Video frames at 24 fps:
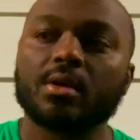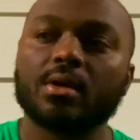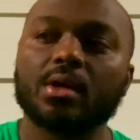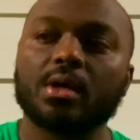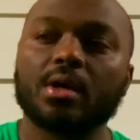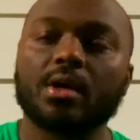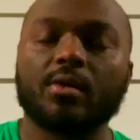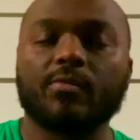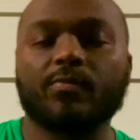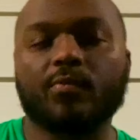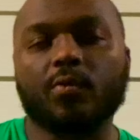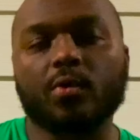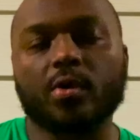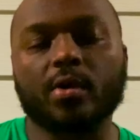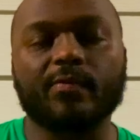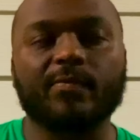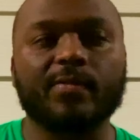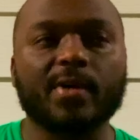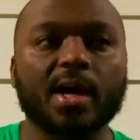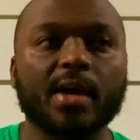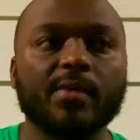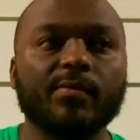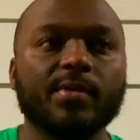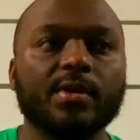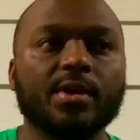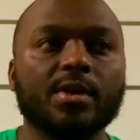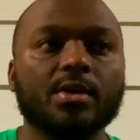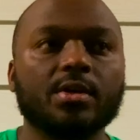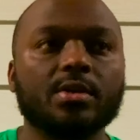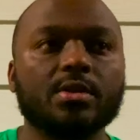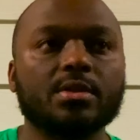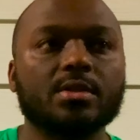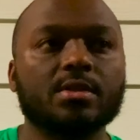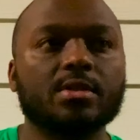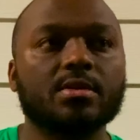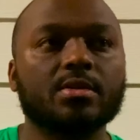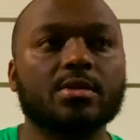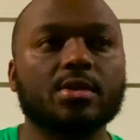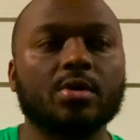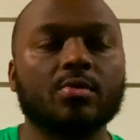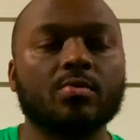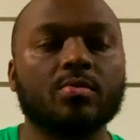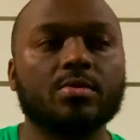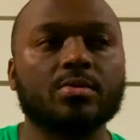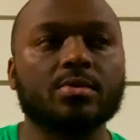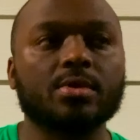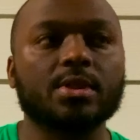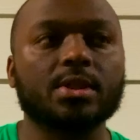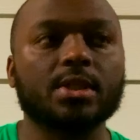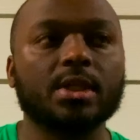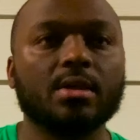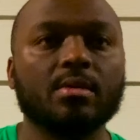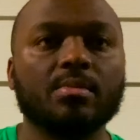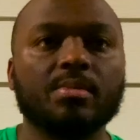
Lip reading: 4 to 5 years, so we'll see.